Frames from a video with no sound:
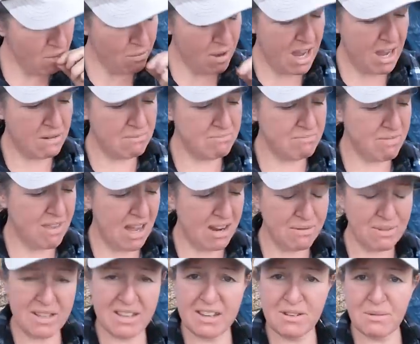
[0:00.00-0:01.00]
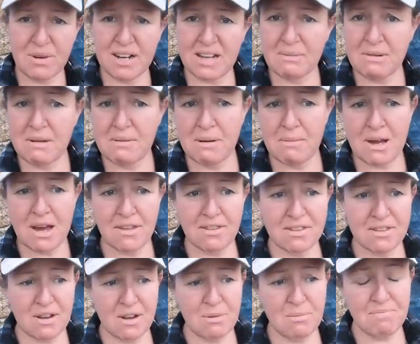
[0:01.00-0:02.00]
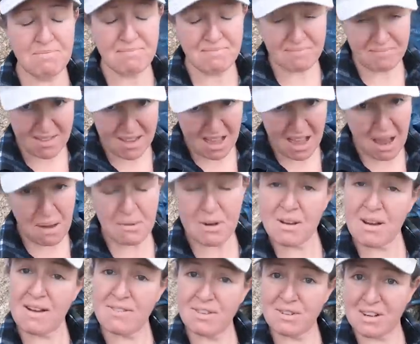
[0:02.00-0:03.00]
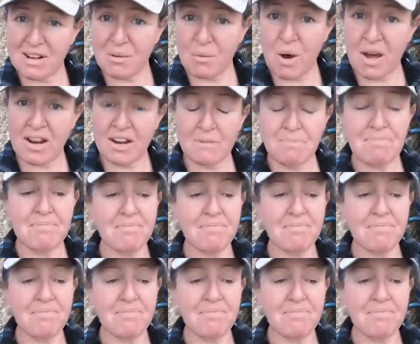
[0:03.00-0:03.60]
Wow, that really doesn't want to come out of my mouth, so I'm gonna go have a drink of water.